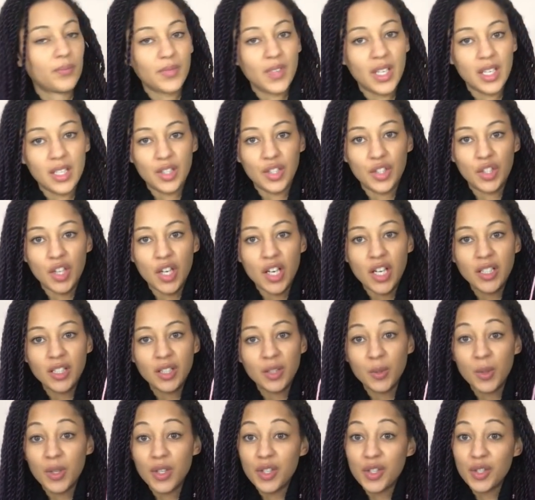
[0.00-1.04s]
It
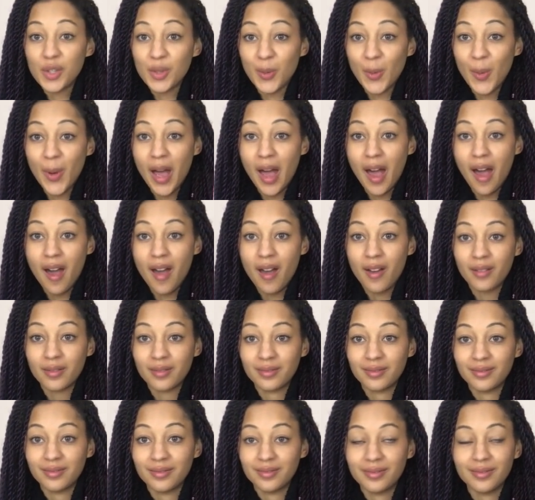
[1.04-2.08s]
started with a square.
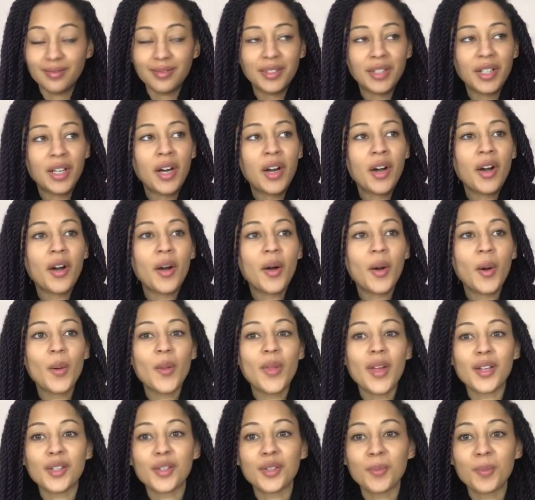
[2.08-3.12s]
Oh,
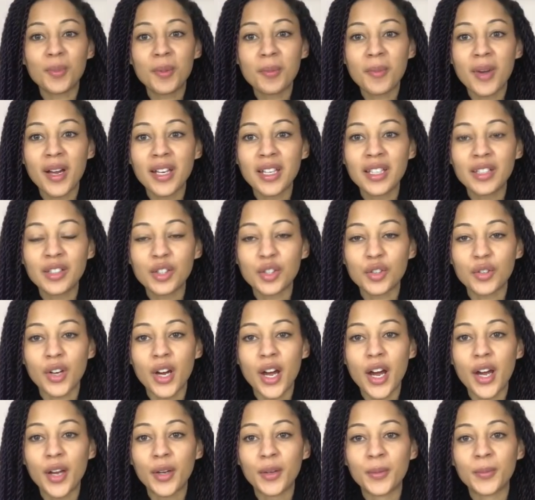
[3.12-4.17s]
that should be my
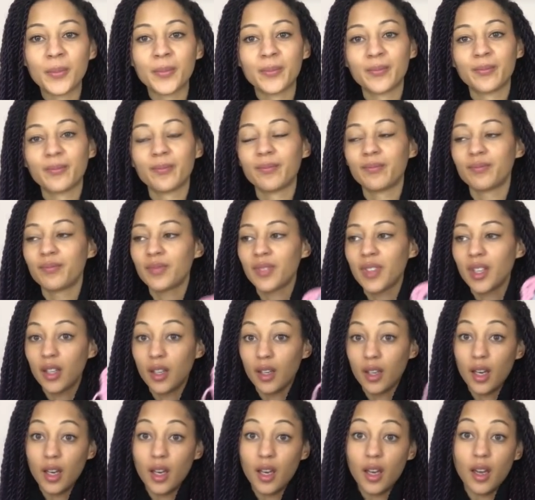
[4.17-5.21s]
intro.
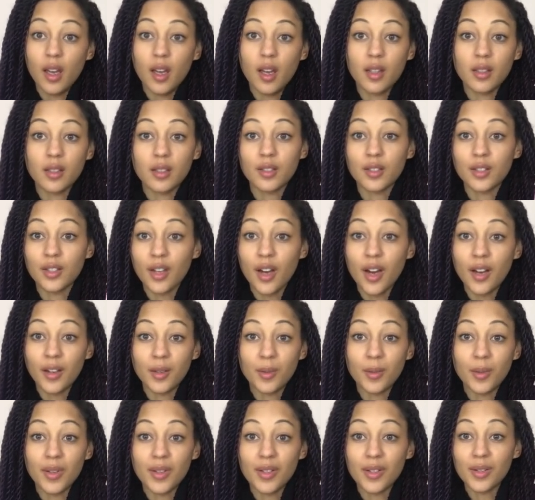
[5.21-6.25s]
It
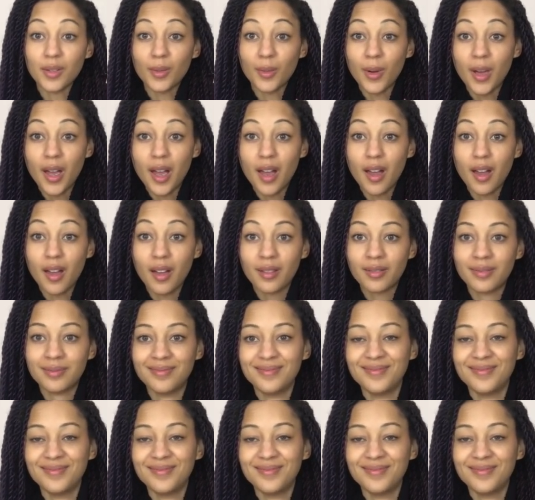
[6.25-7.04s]
started with a square.